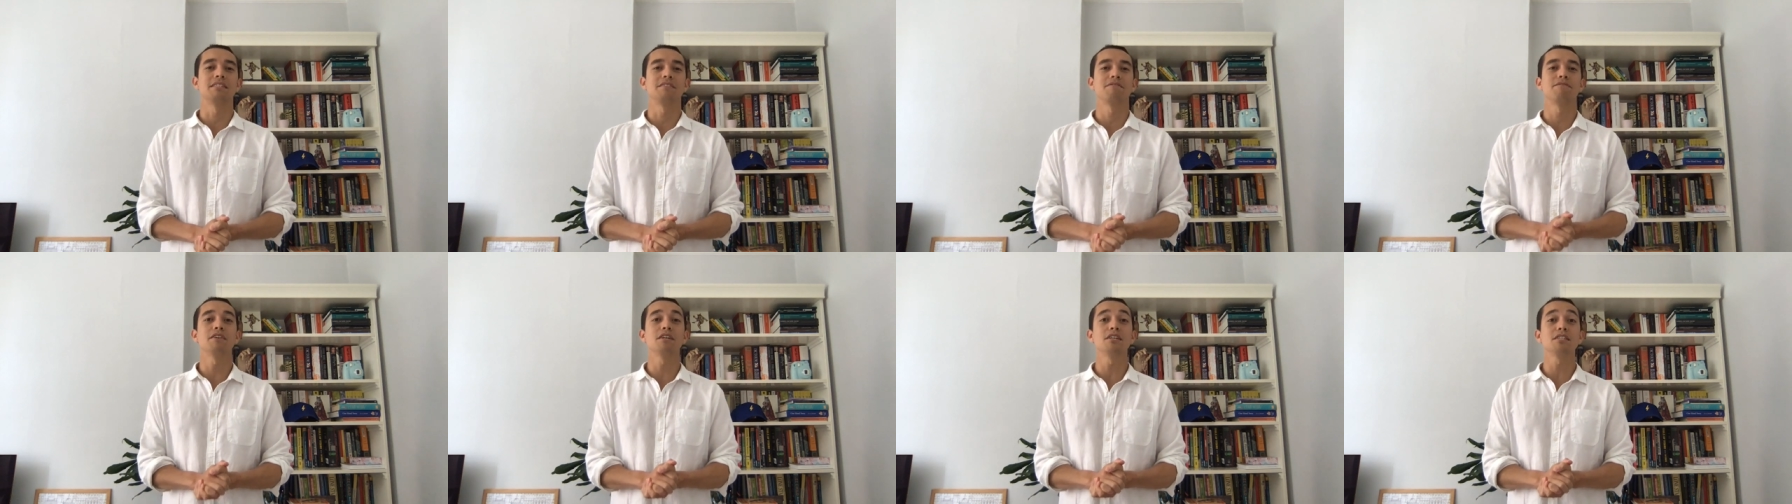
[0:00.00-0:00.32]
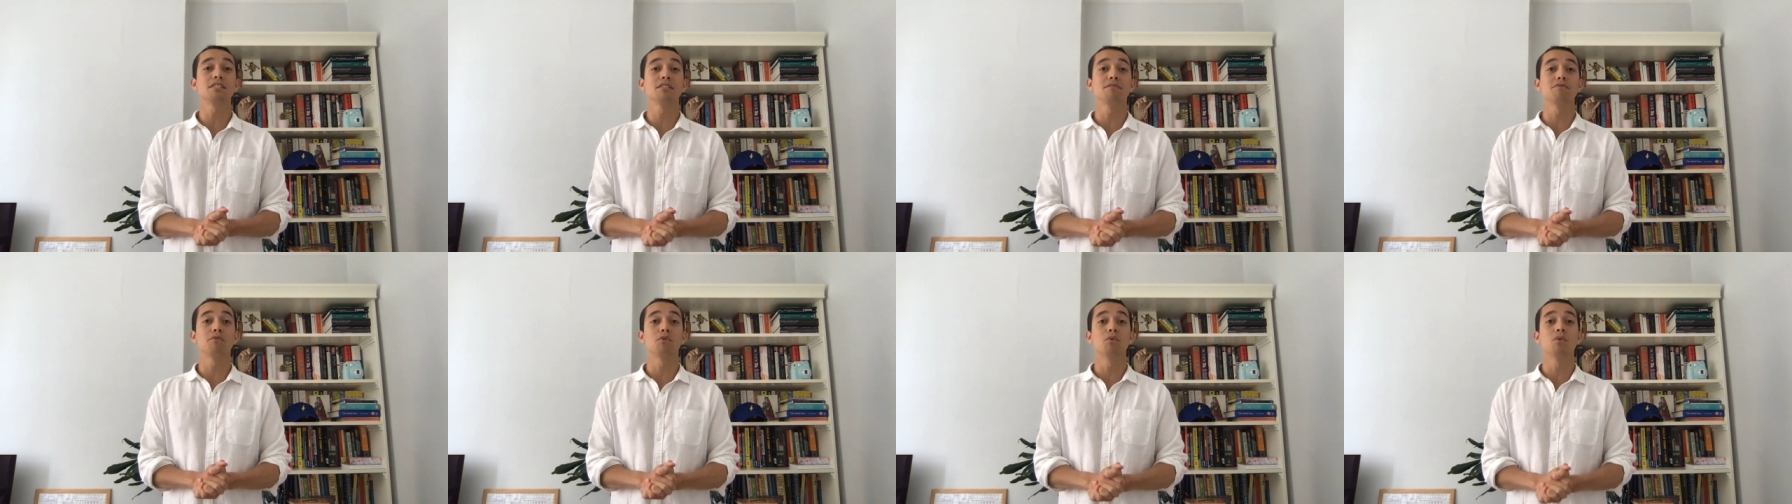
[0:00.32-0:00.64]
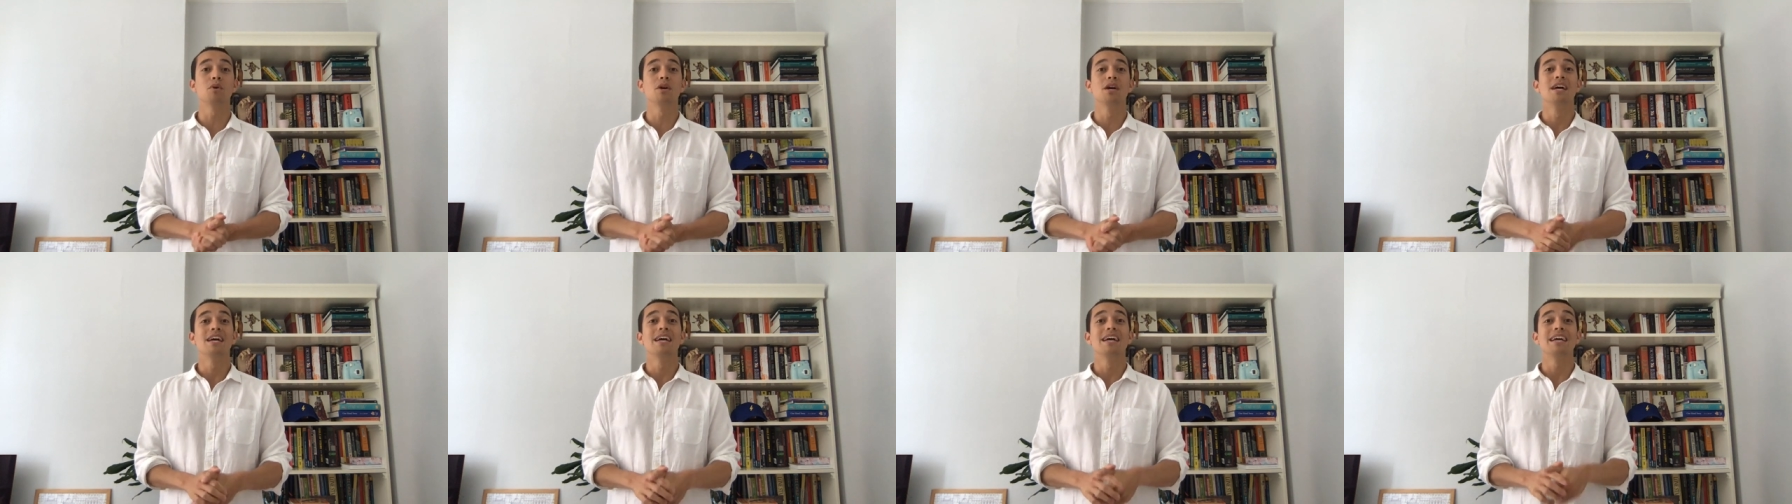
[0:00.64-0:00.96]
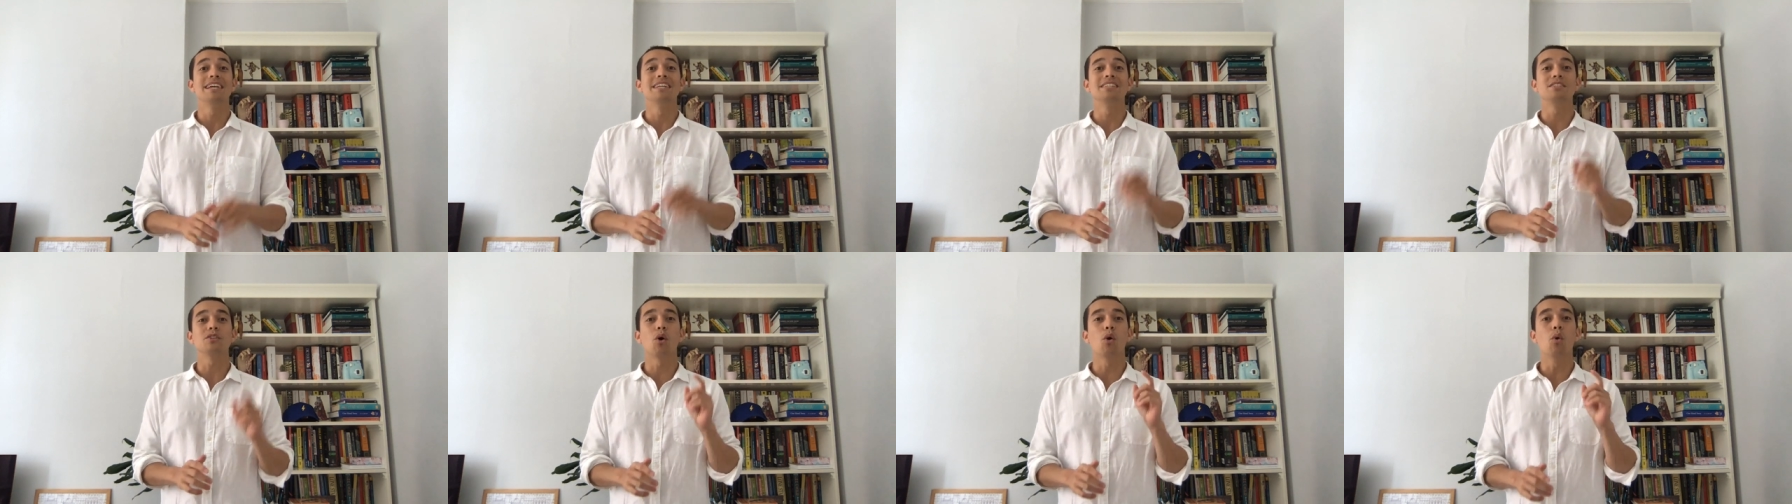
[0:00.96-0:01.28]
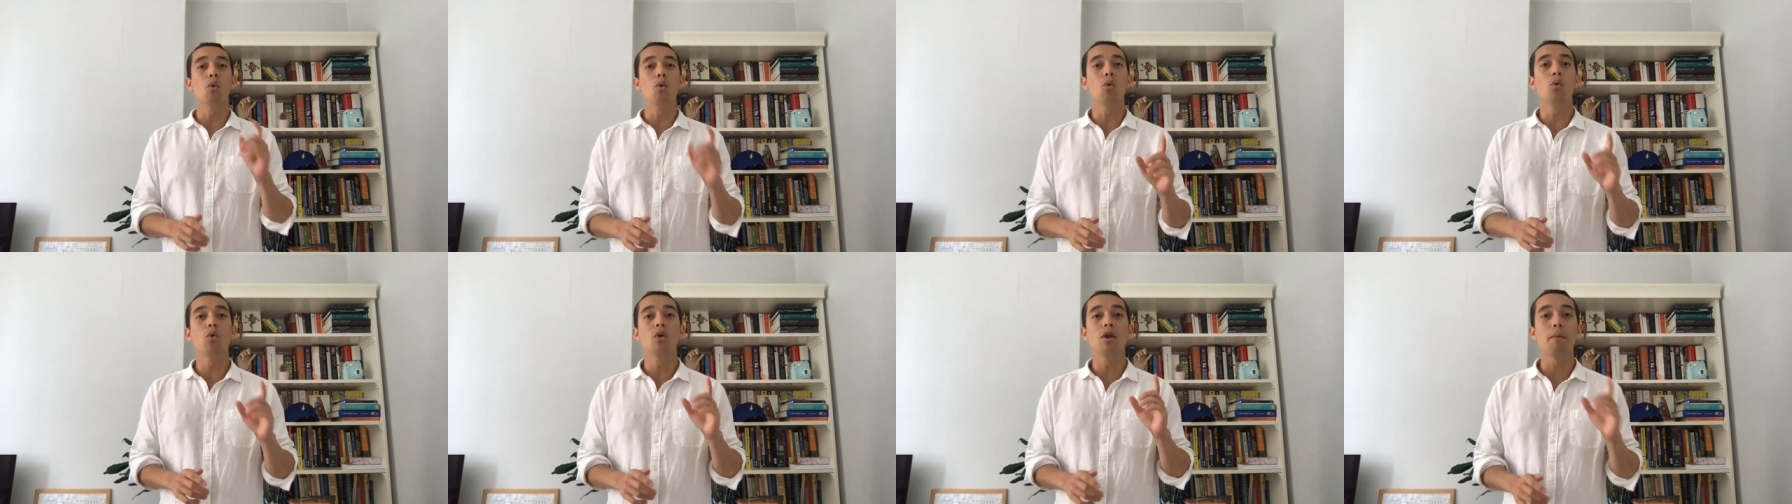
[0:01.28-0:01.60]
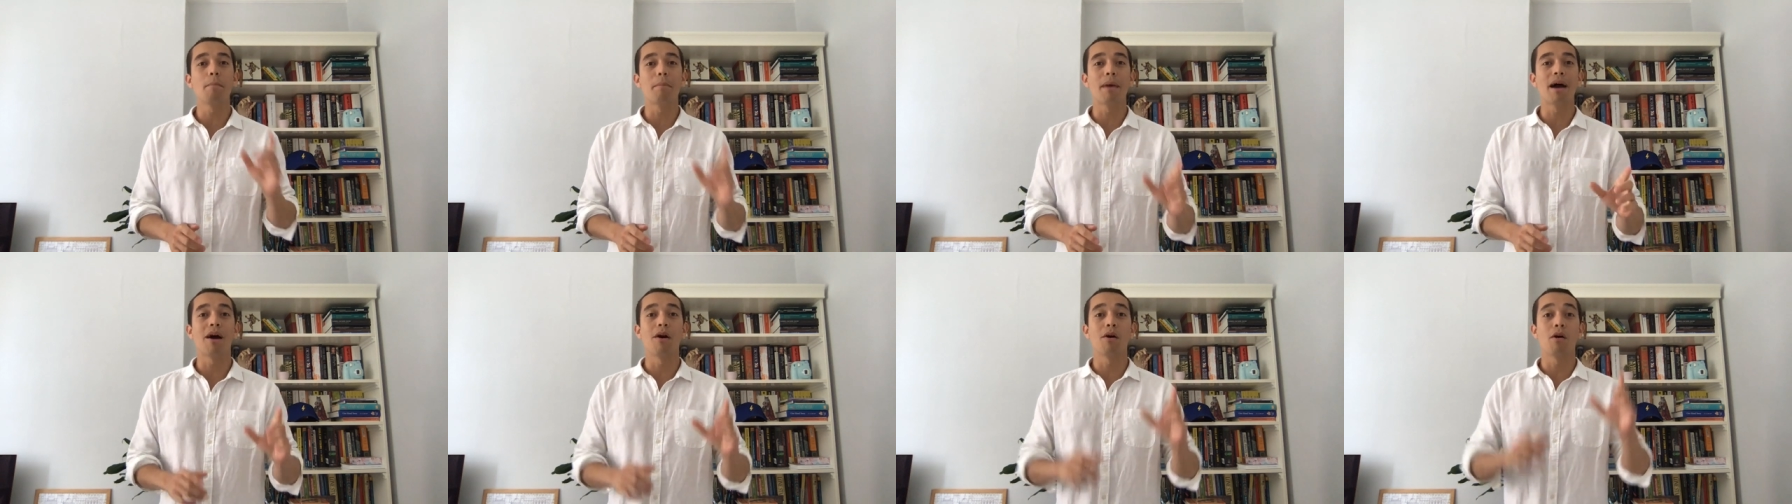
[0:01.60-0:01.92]
First of all, it's all
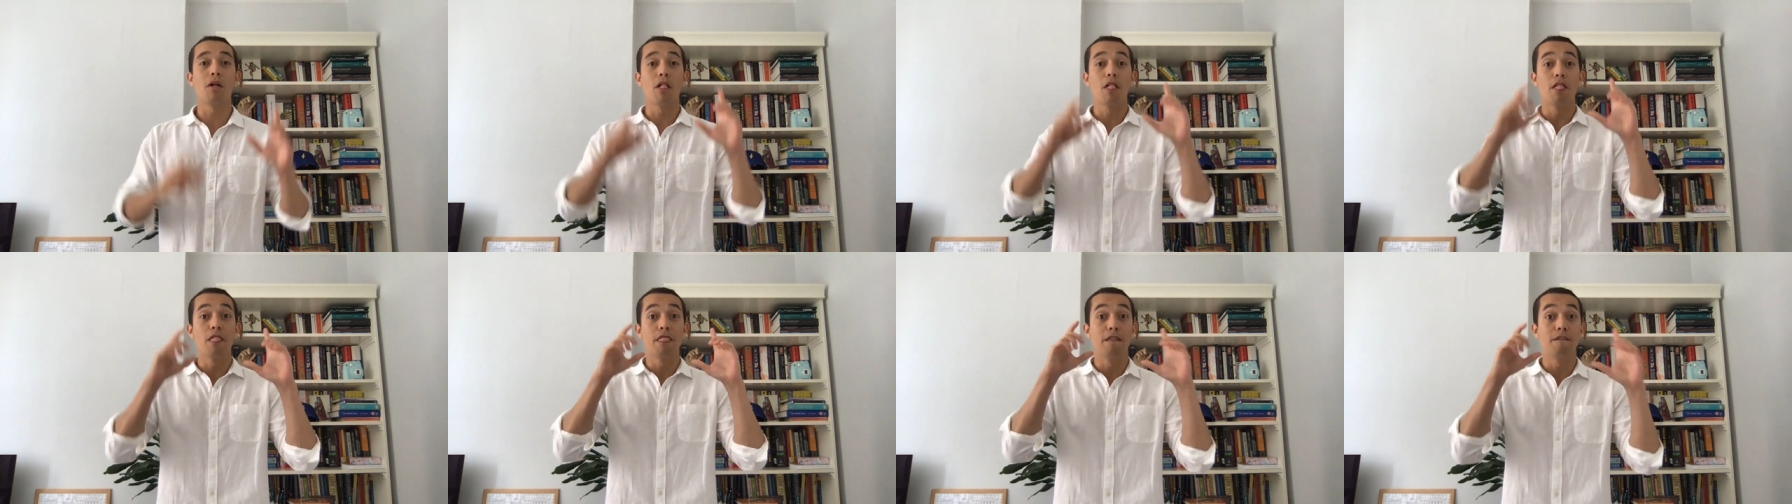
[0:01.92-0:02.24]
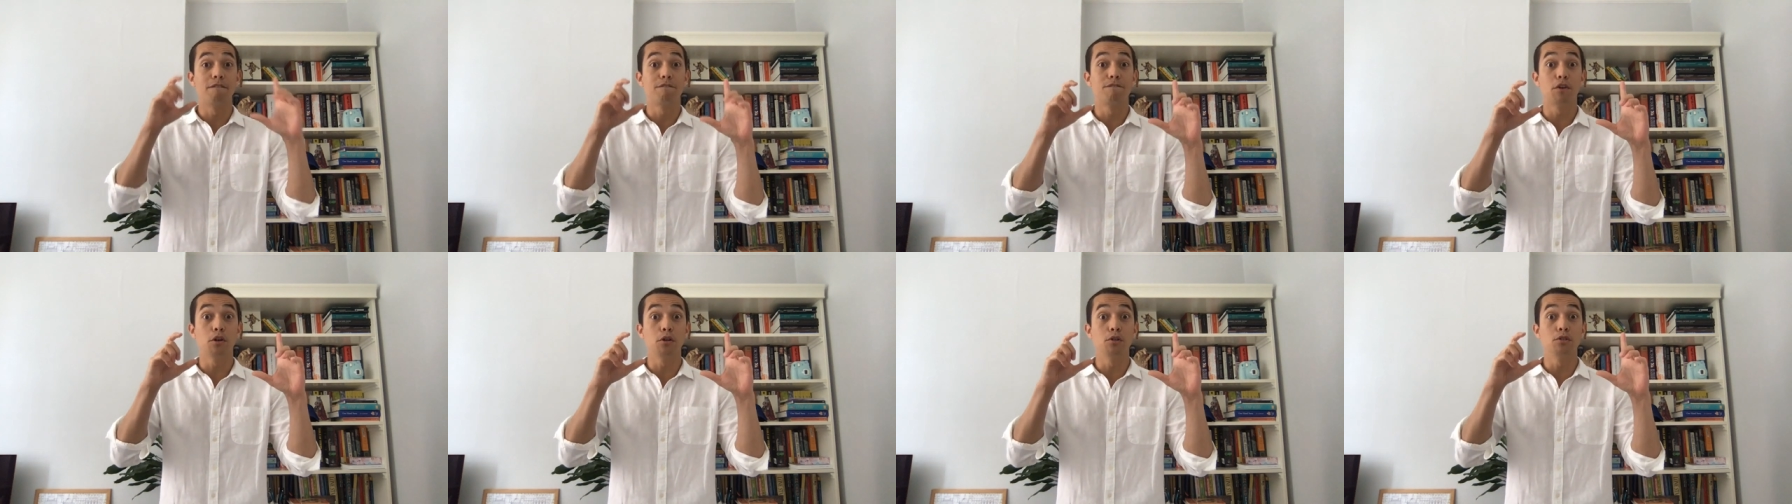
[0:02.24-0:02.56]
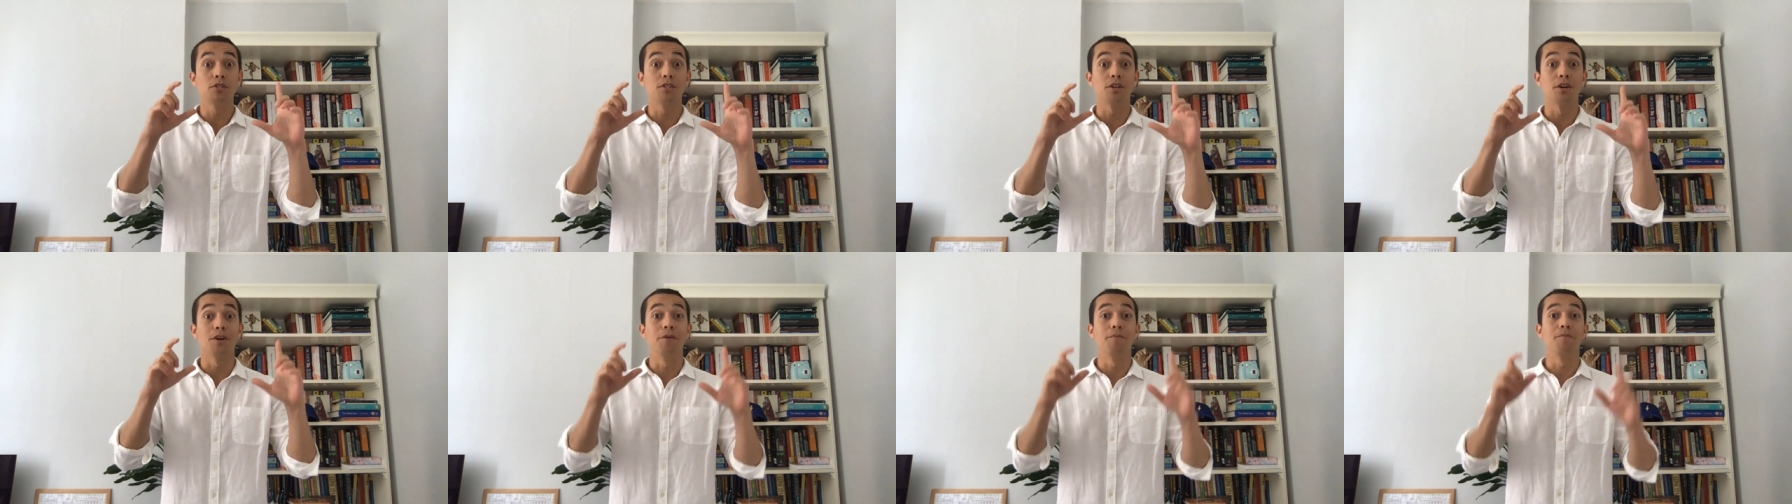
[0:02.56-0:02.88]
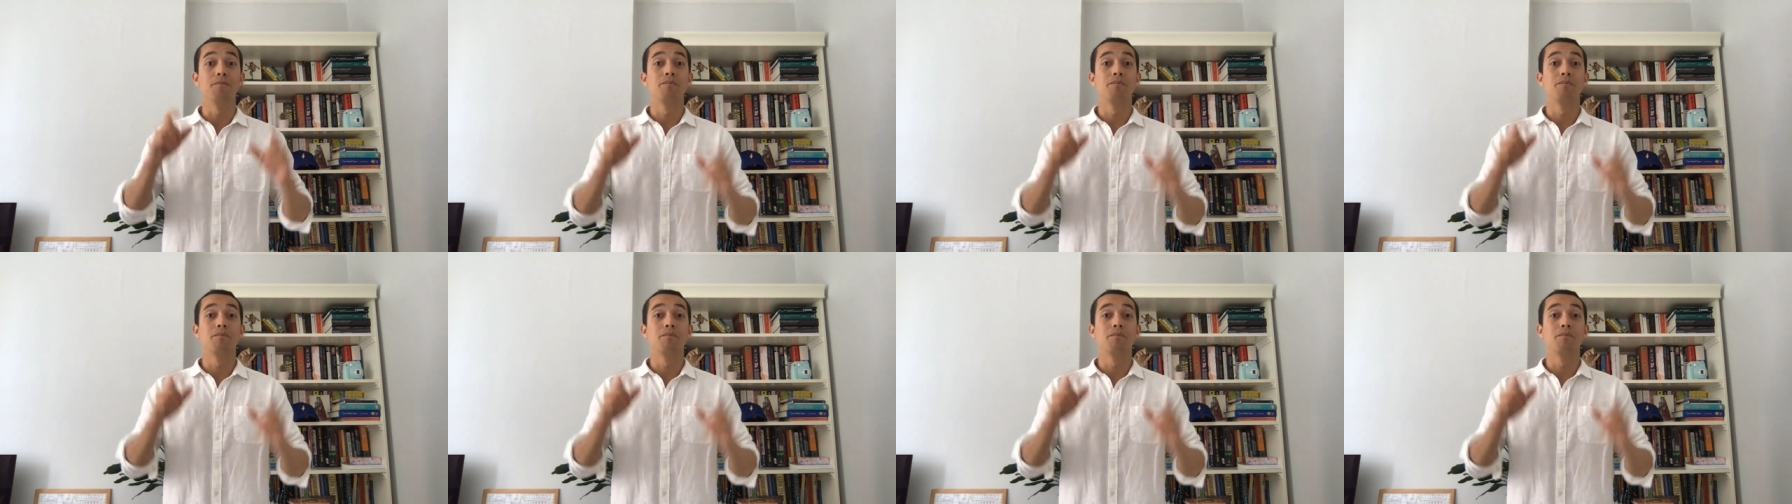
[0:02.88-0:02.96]
about the photo.